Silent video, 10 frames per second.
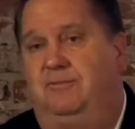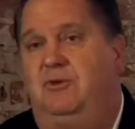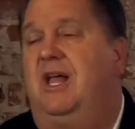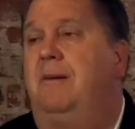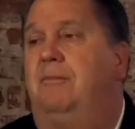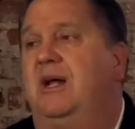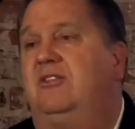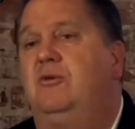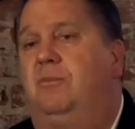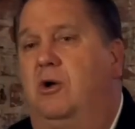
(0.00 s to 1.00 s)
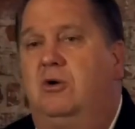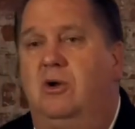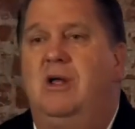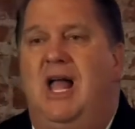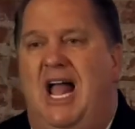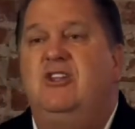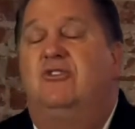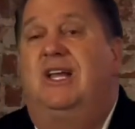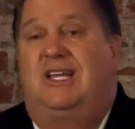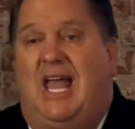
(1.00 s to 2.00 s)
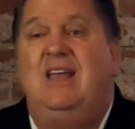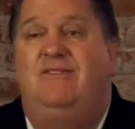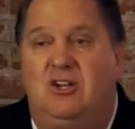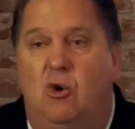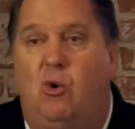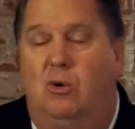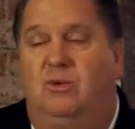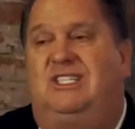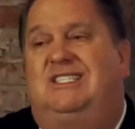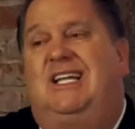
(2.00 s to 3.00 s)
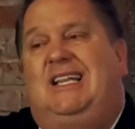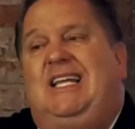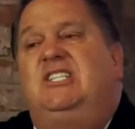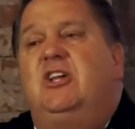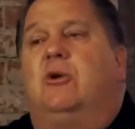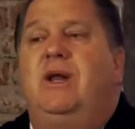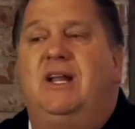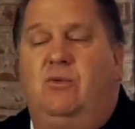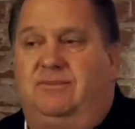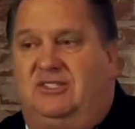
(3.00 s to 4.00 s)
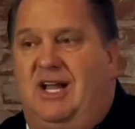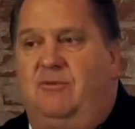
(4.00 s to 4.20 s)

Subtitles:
You get Breakthrough Broker, and you get KV Core, which is a lead-generating website